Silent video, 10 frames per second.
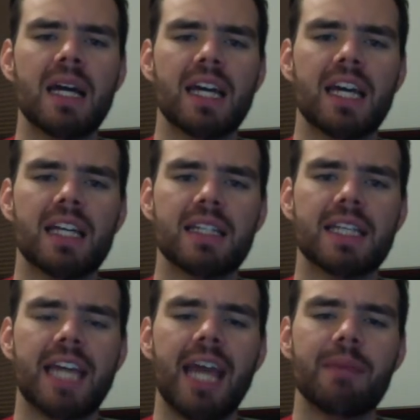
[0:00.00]
and
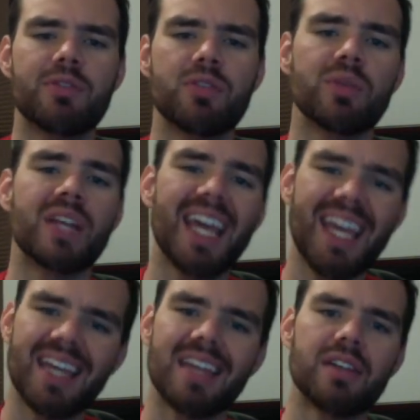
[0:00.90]
came to an
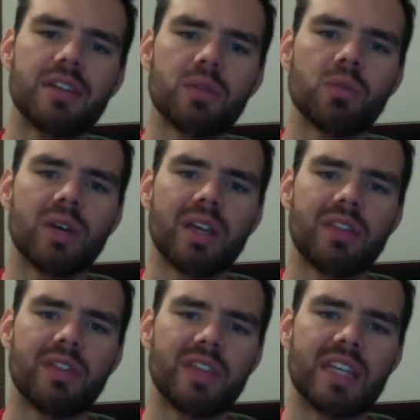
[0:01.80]
end
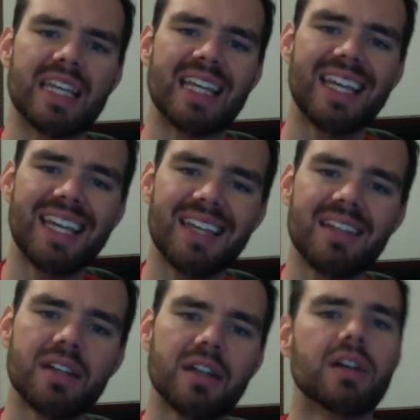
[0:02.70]
with the
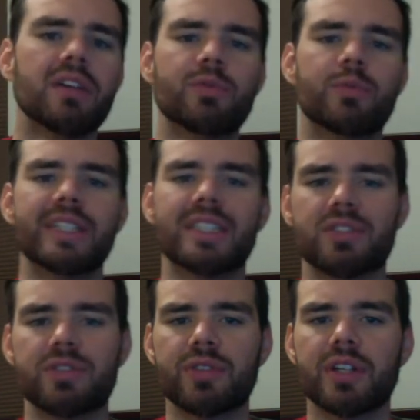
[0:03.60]
end of
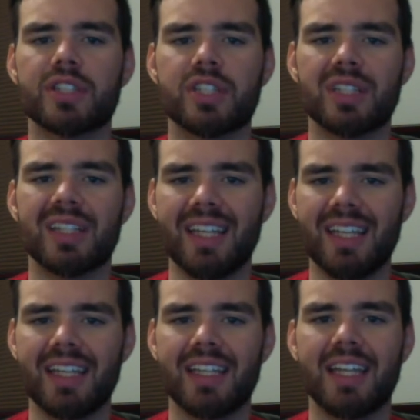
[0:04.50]
Reconstruction
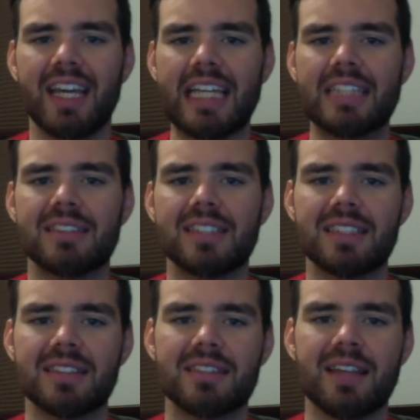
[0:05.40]
in
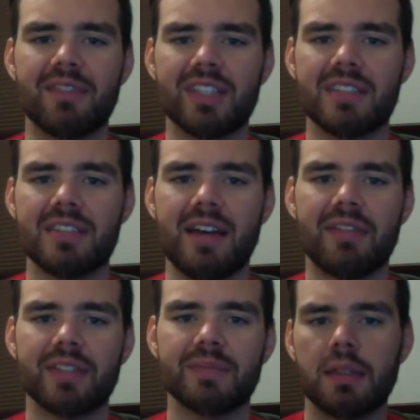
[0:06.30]
1877.
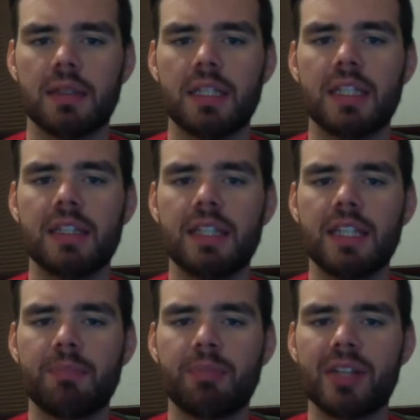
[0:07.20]
In
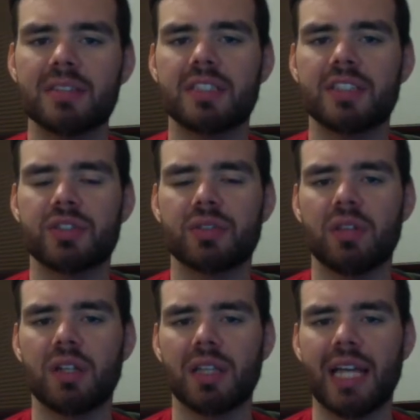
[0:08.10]
the
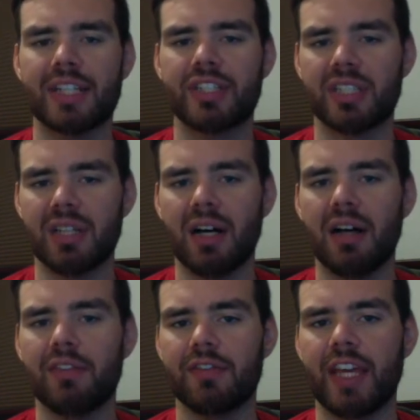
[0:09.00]
presidential election
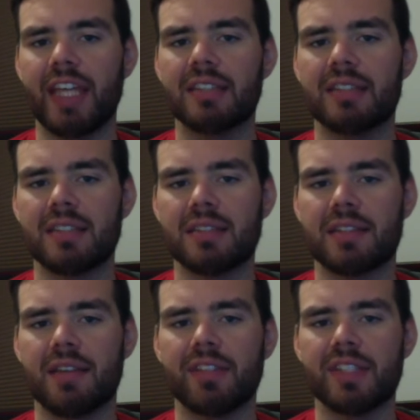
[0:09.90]
of
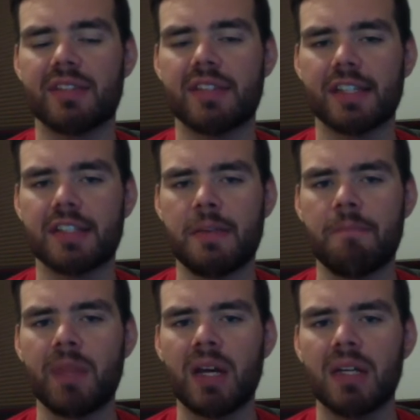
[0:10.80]
1876,
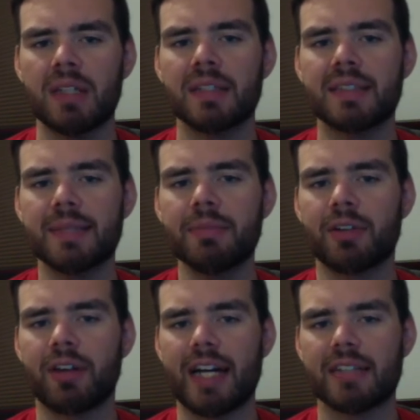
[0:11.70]
the
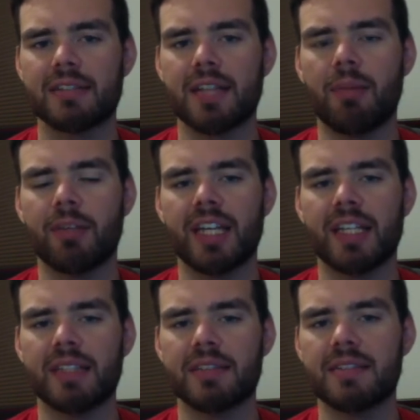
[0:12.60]
Democrats
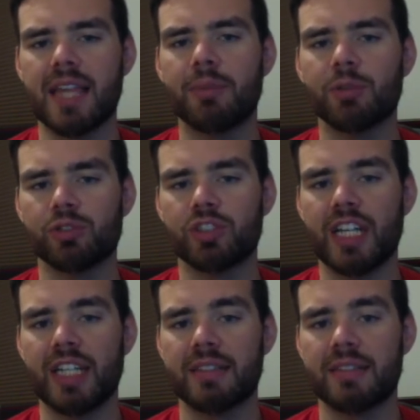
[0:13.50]
nominated Samuel
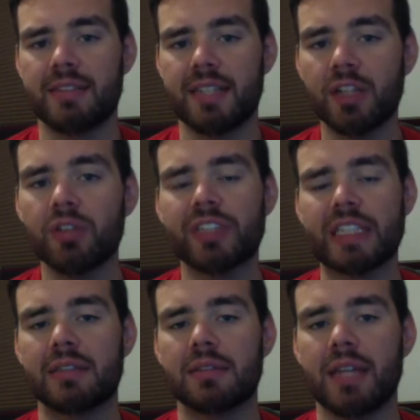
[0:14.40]
J.
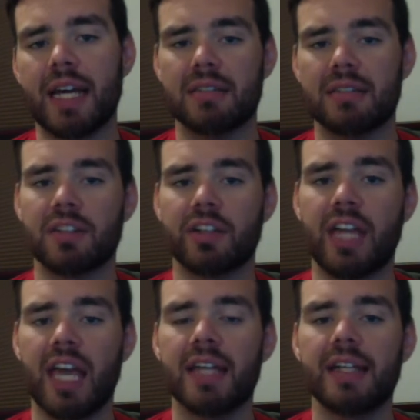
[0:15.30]
Tilden as their
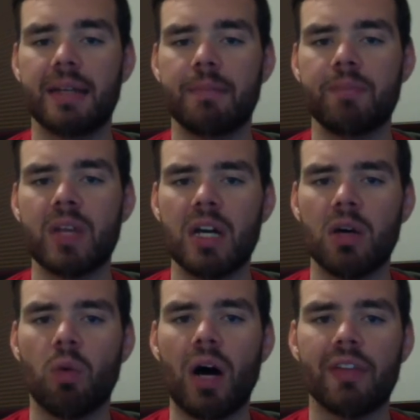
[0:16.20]
candidate,
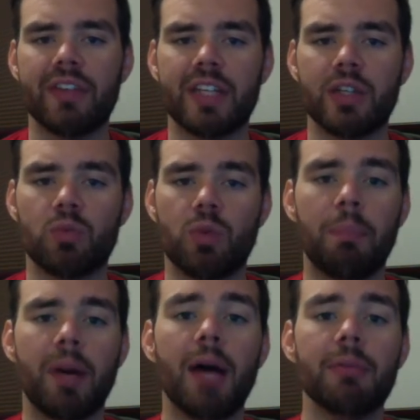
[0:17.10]
while the
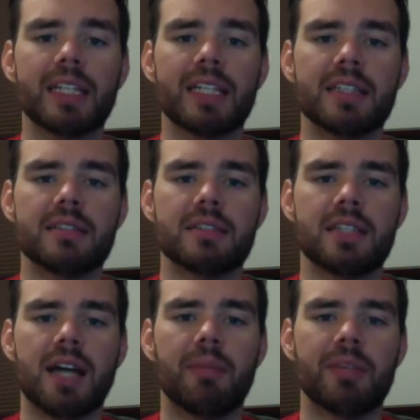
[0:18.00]
Republicans
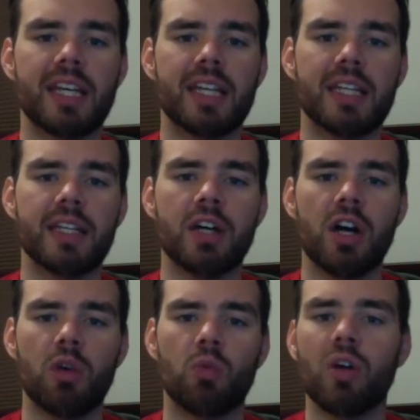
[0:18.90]
nominated
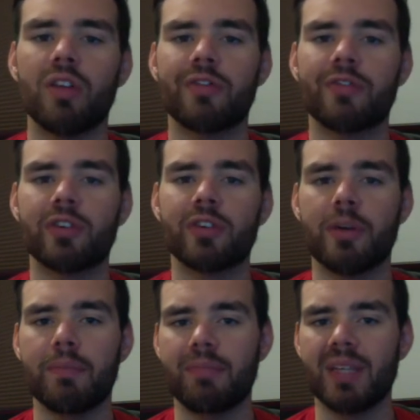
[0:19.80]
Rutherford
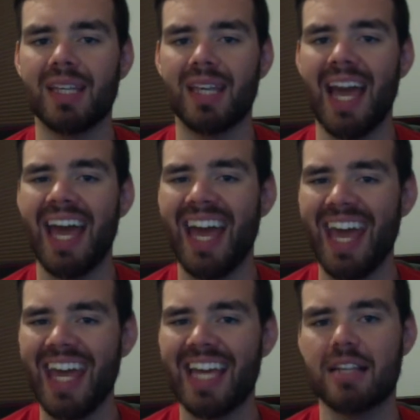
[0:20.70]
B.
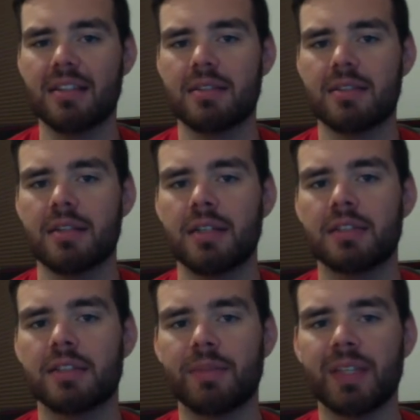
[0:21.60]
Hayes
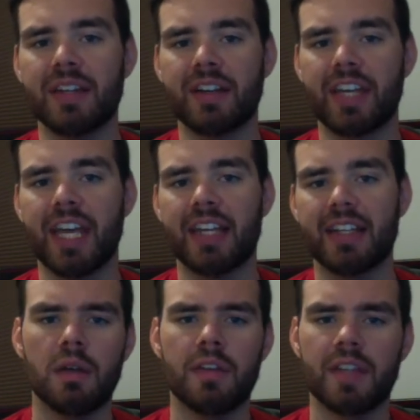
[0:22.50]
to be their
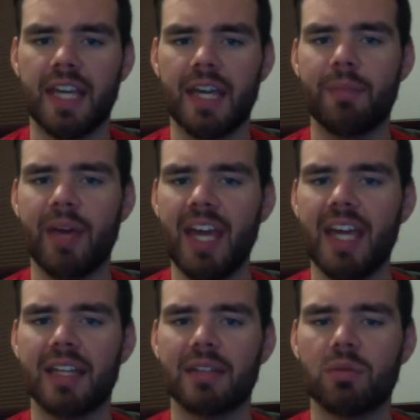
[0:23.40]
candidate. The
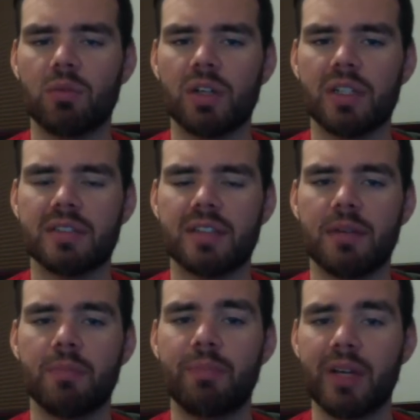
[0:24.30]
campaign was
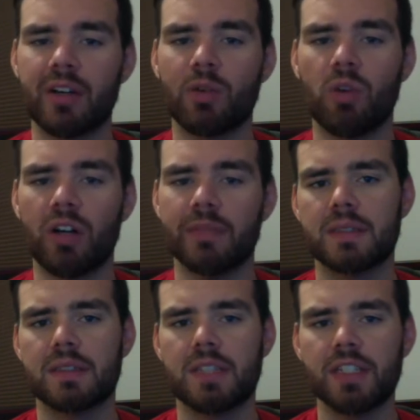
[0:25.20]
a bitter one.
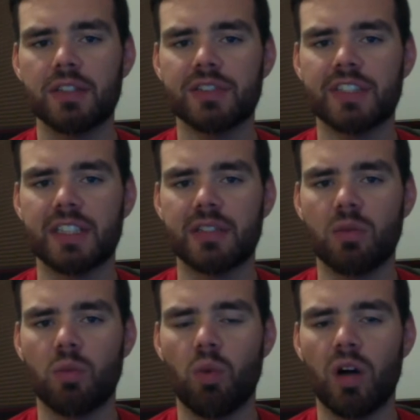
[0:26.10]
Tilden
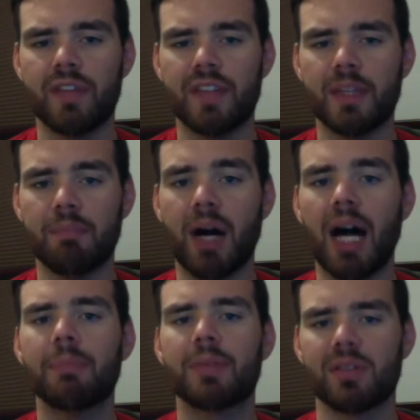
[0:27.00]
won the
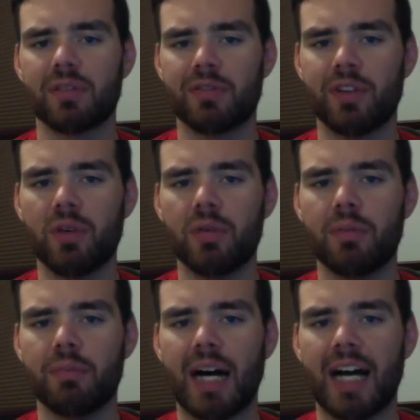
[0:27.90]
popular vote
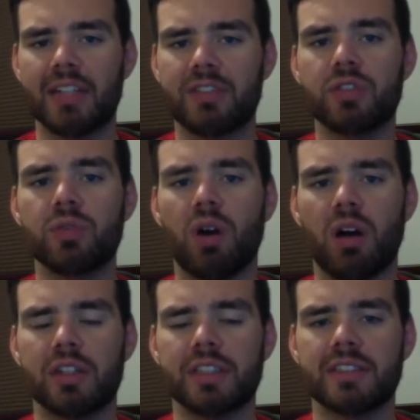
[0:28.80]
by
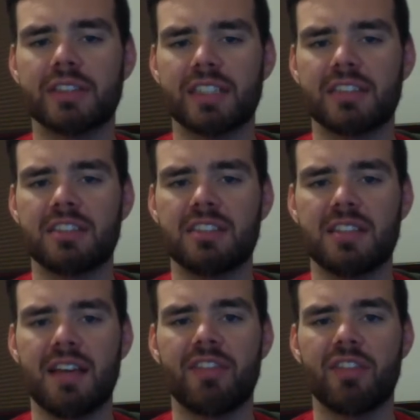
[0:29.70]

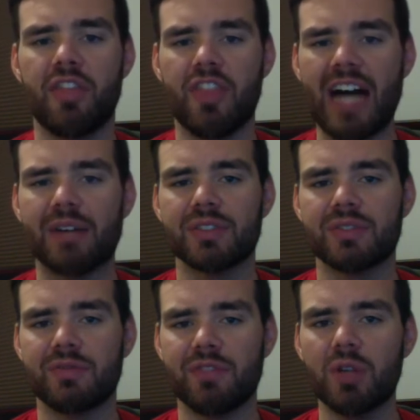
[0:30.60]

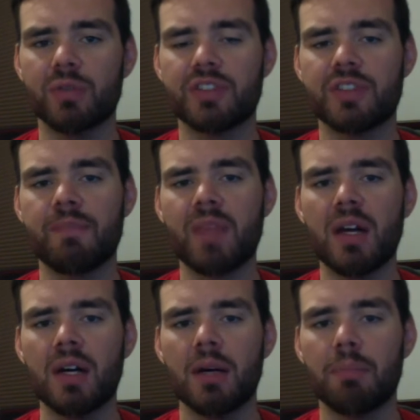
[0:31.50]
267,000 votes,
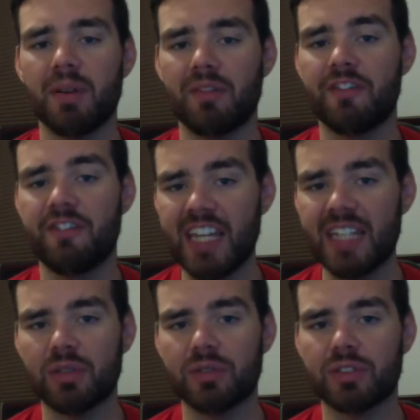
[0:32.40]
but
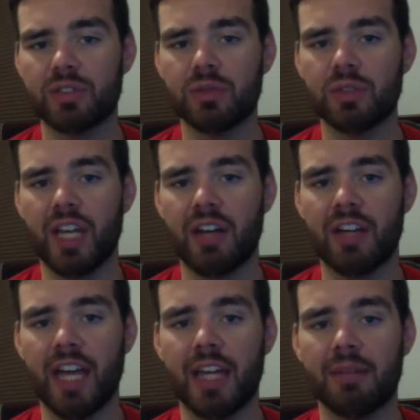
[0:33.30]
failed to
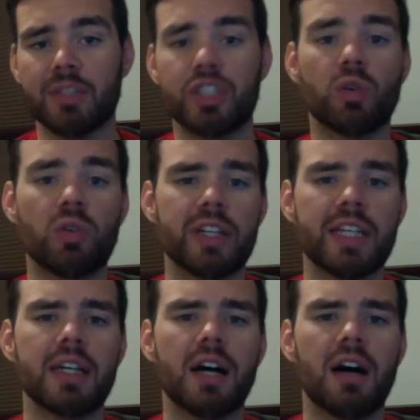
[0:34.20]
carry a
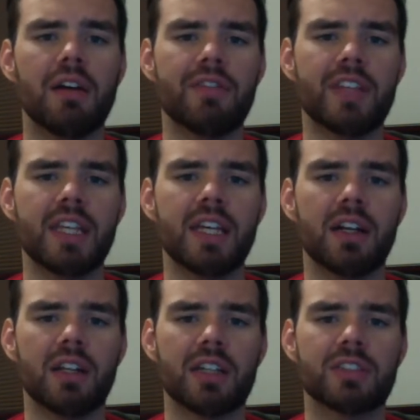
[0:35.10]
majority of the
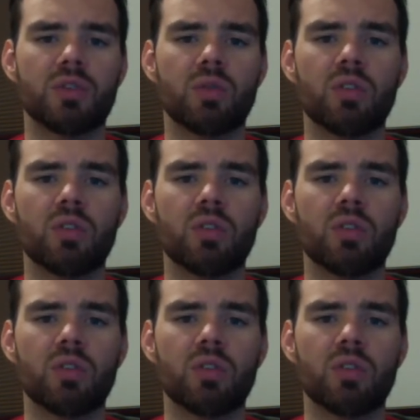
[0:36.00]
Electoral